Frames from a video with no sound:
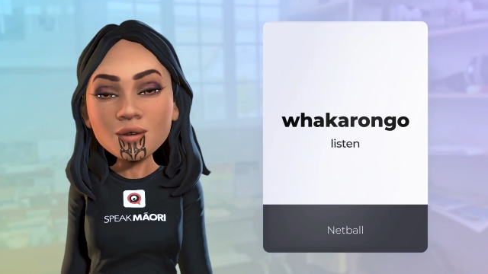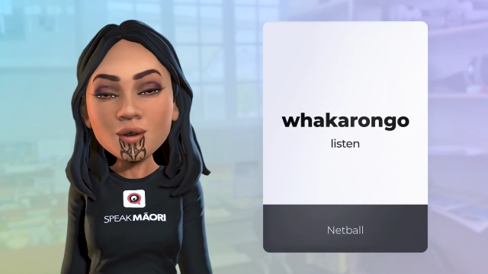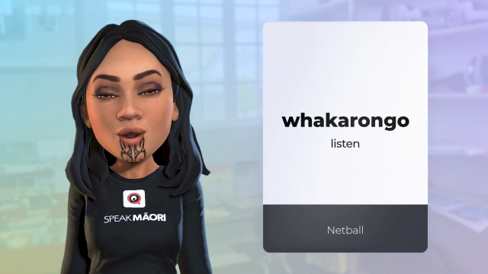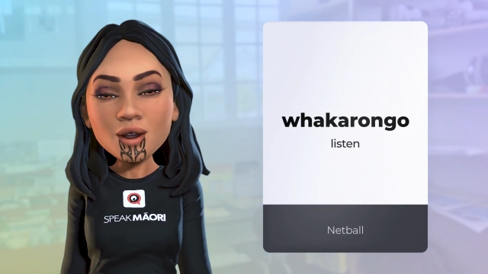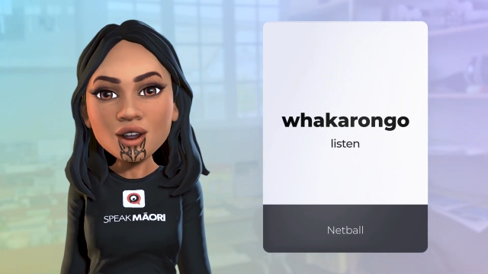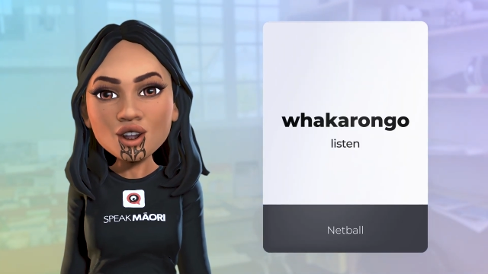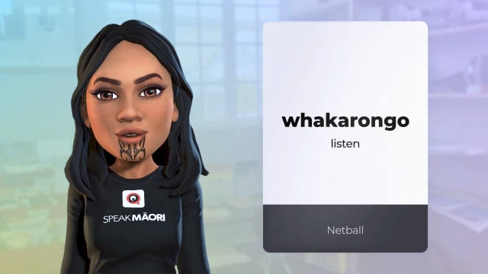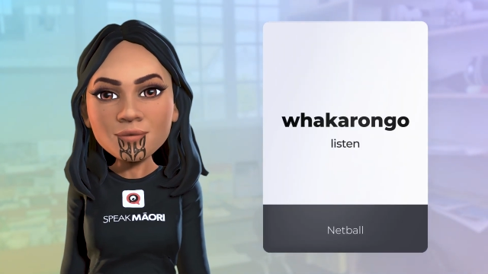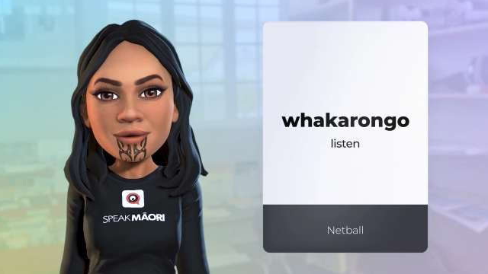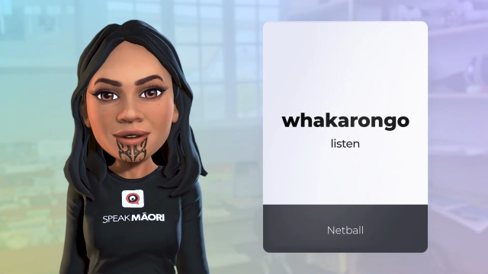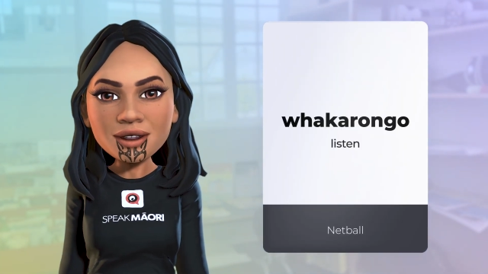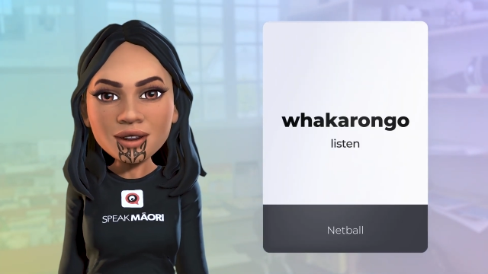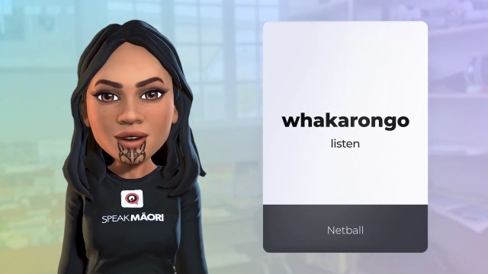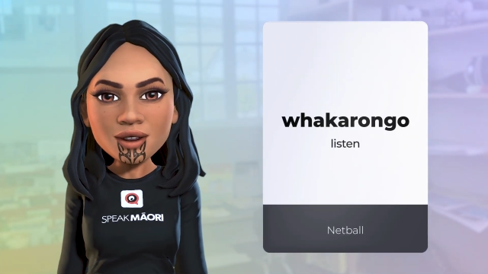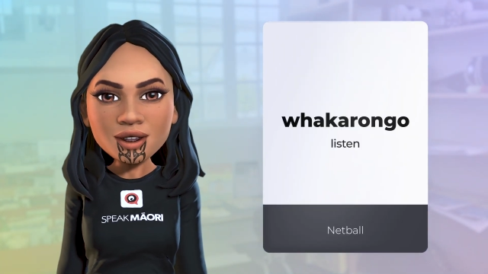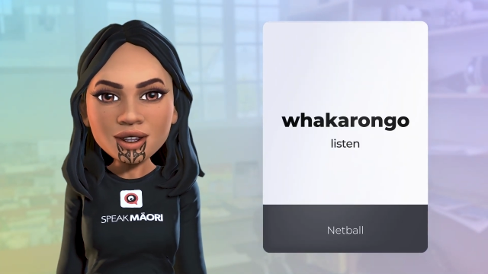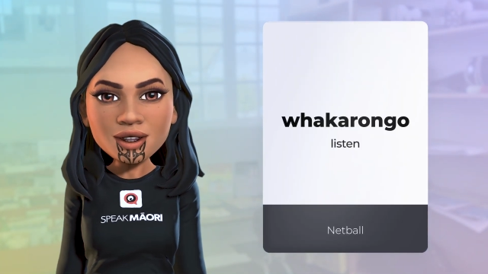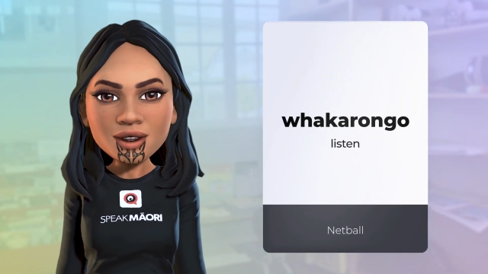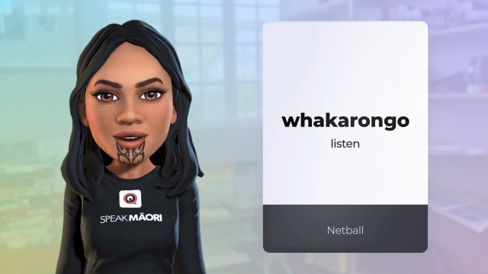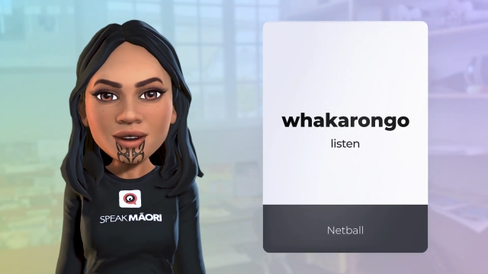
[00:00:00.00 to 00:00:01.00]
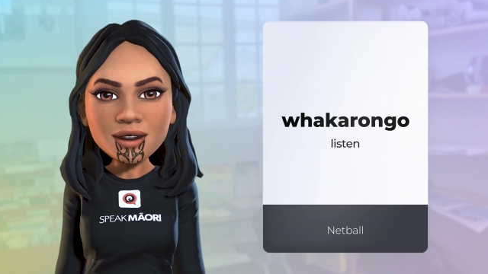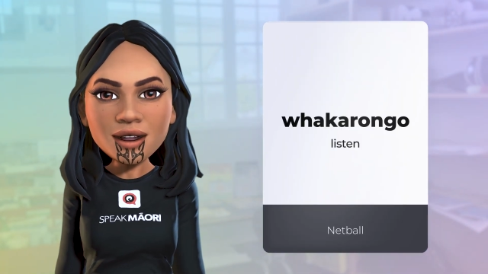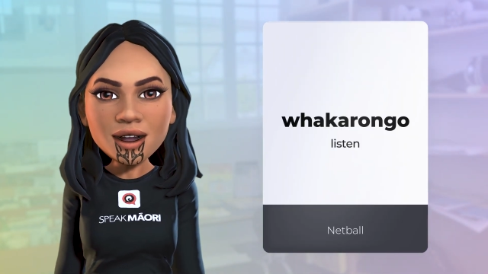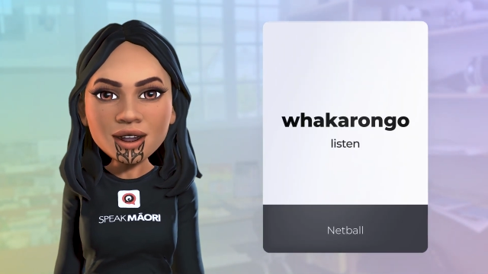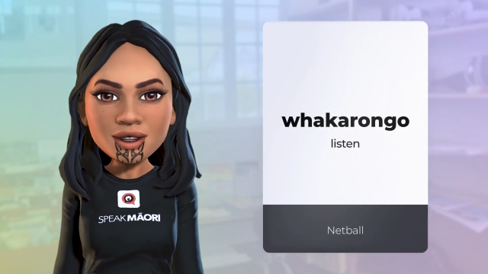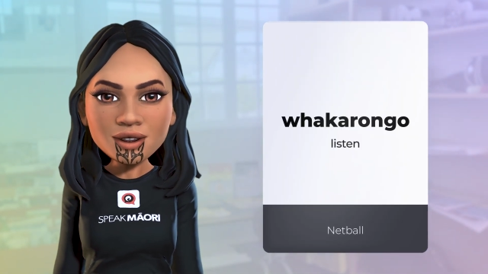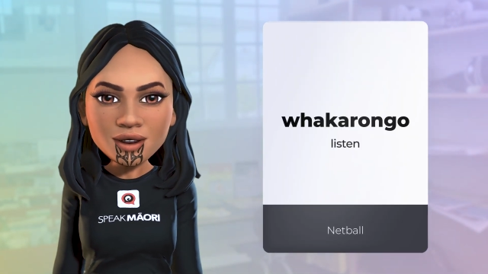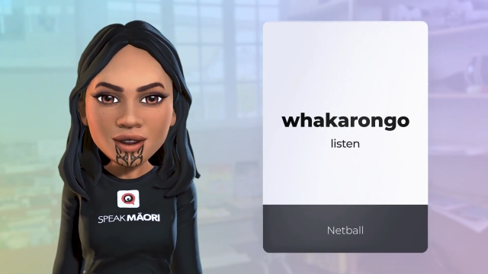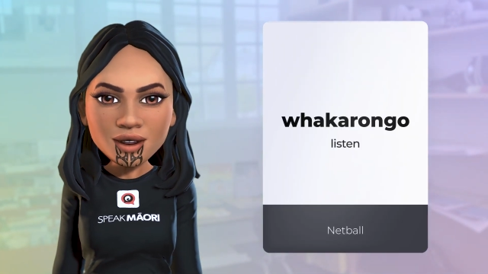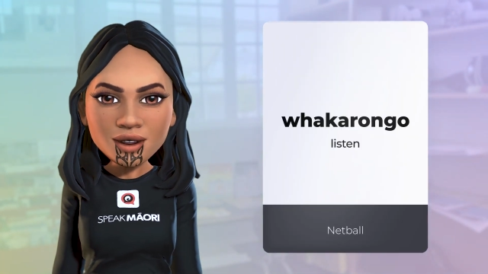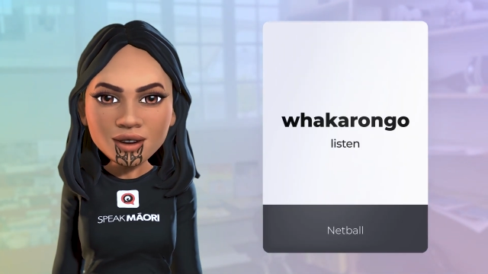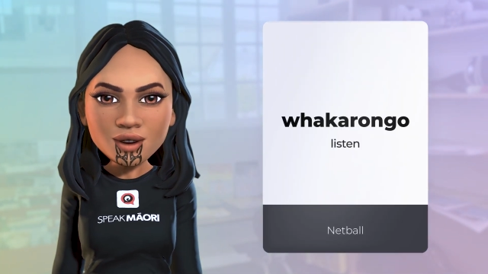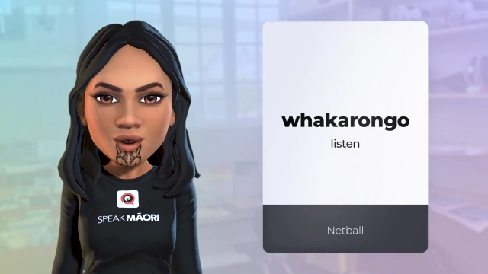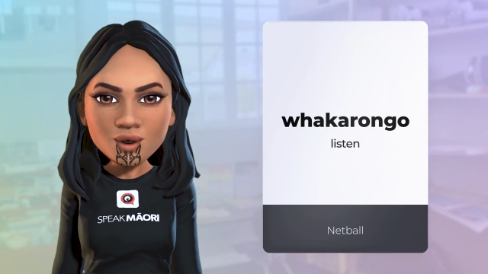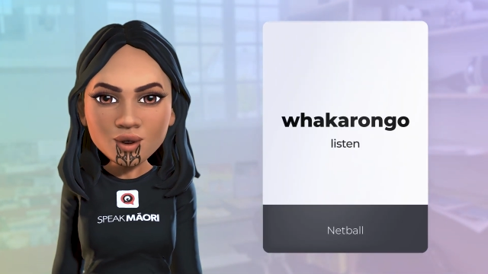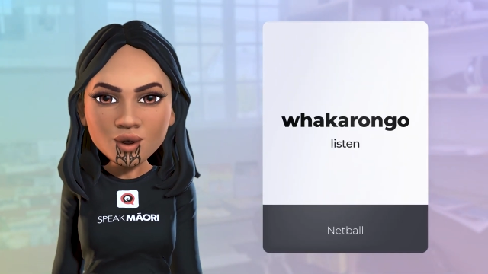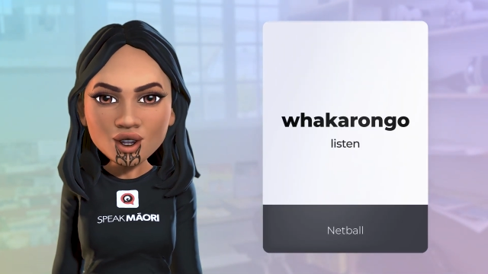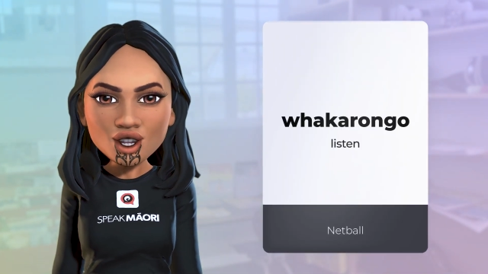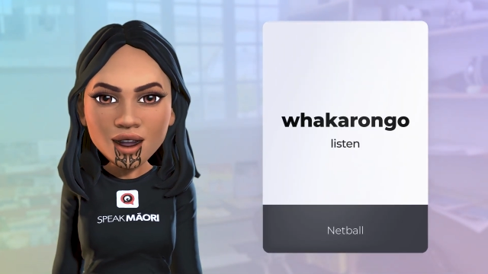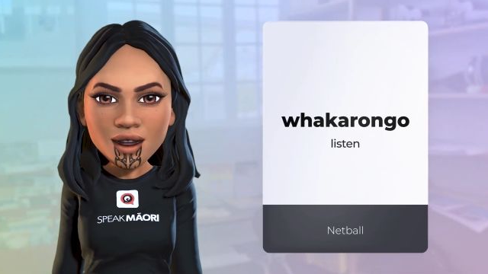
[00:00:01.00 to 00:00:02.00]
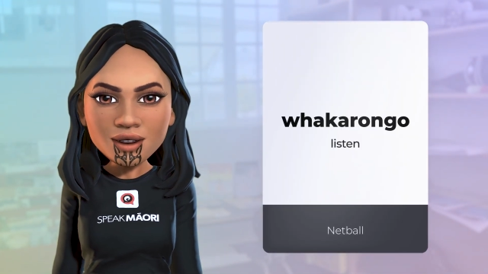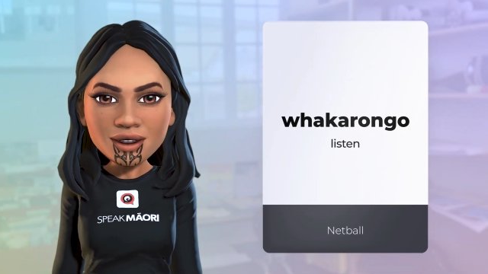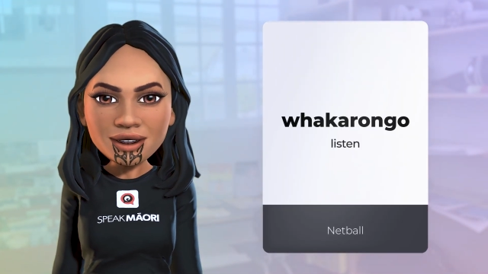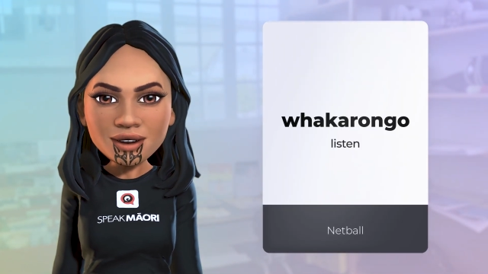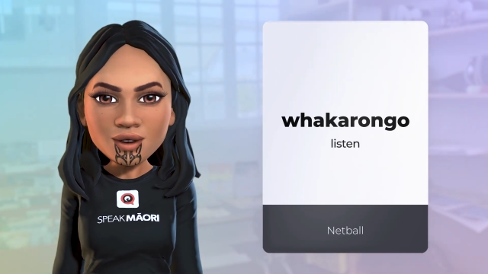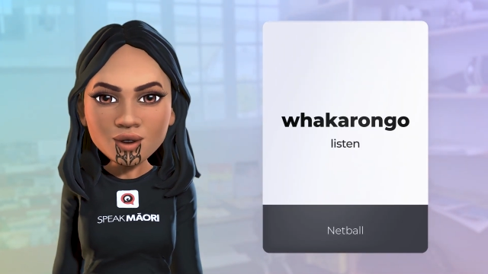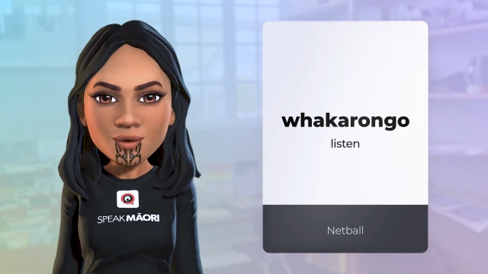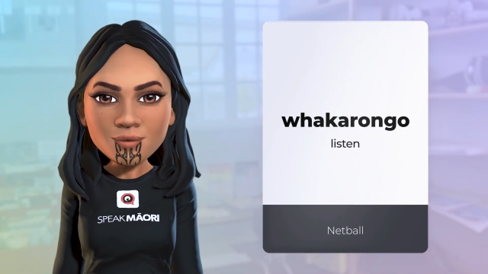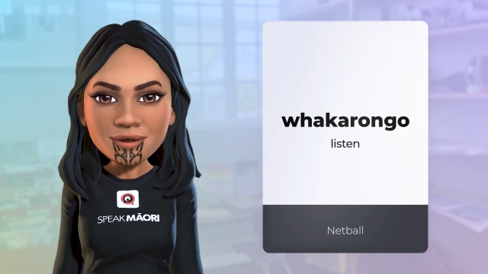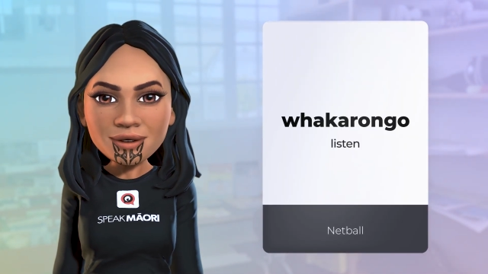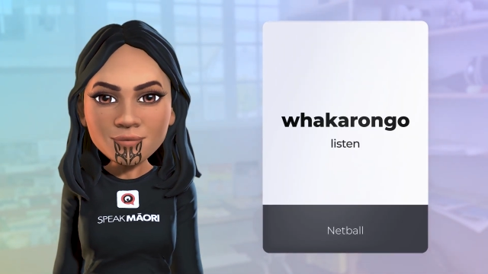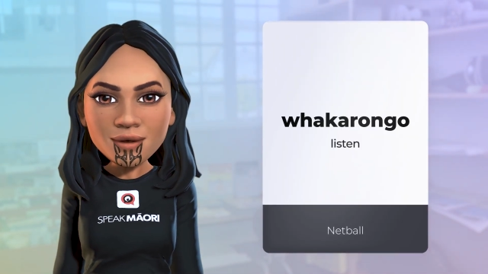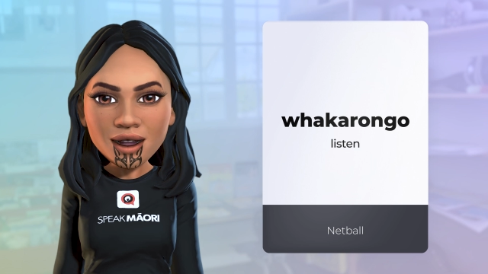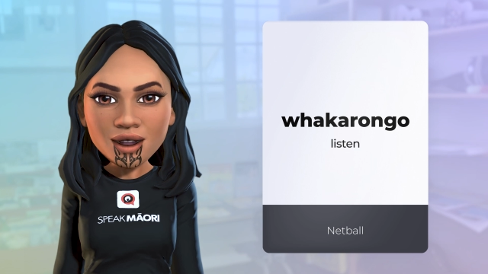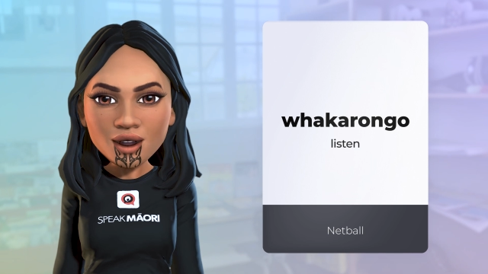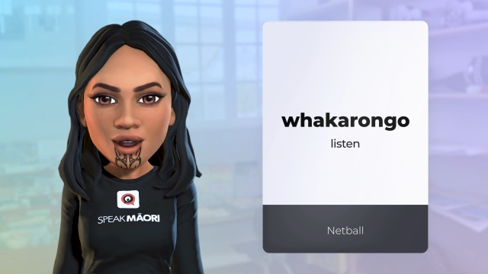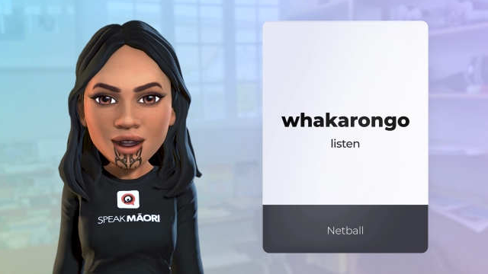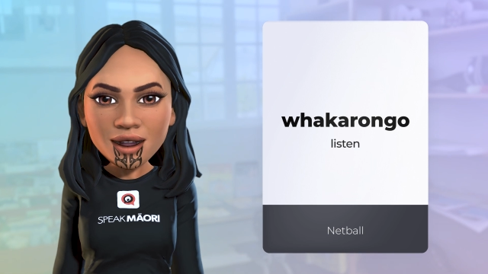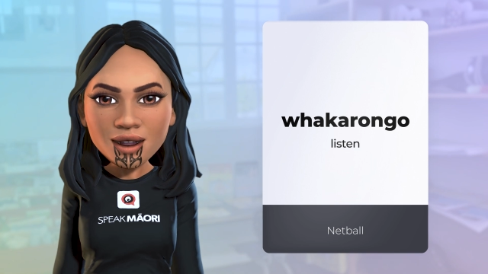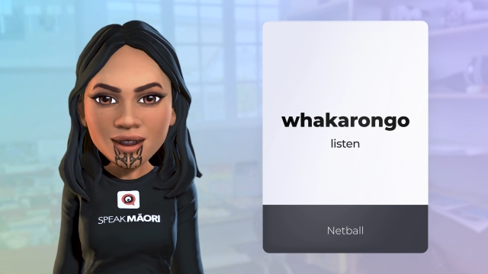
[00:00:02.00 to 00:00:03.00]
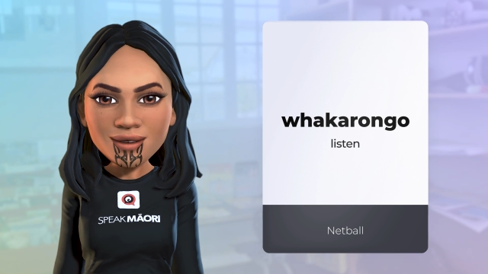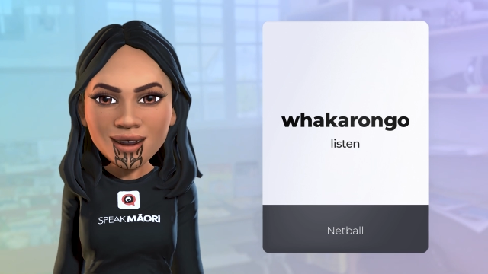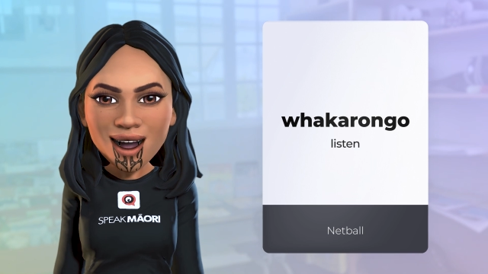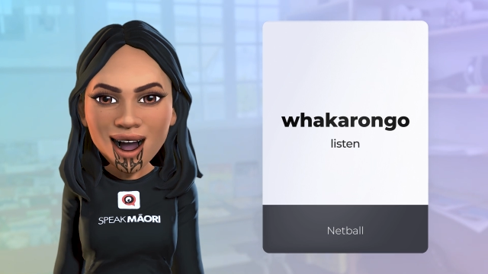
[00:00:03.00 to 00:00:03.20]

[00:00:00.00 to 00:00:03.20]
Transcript: which means listen, which I need to be better at,